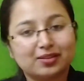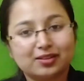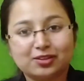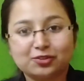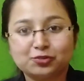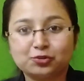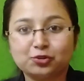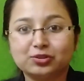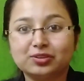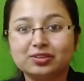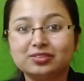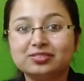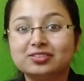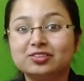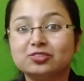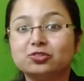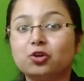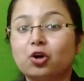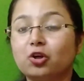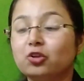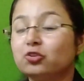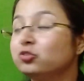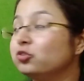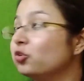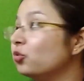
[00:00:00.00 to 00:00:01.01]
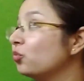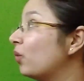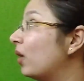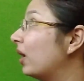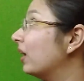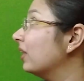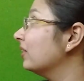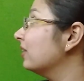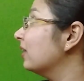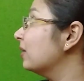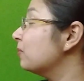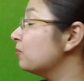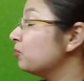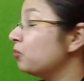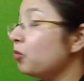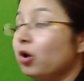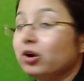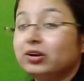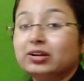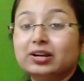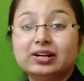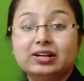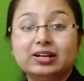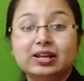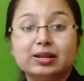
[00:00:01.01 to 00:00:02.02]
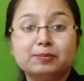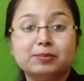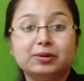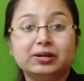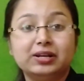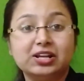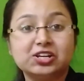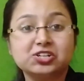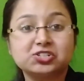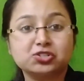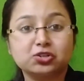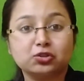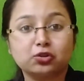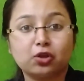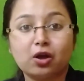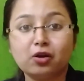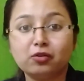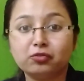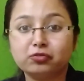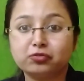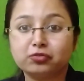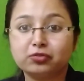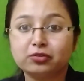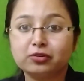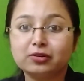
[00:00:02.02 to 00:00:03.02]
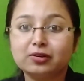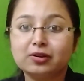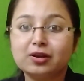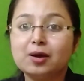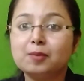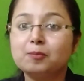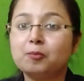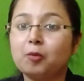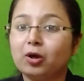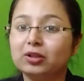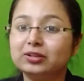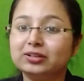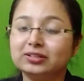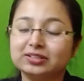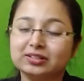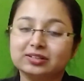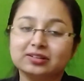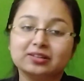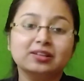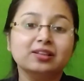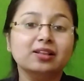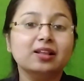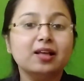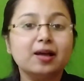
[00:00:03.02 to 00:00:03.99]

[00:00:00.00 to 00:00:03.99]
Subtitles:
So, this is also one important limitation of political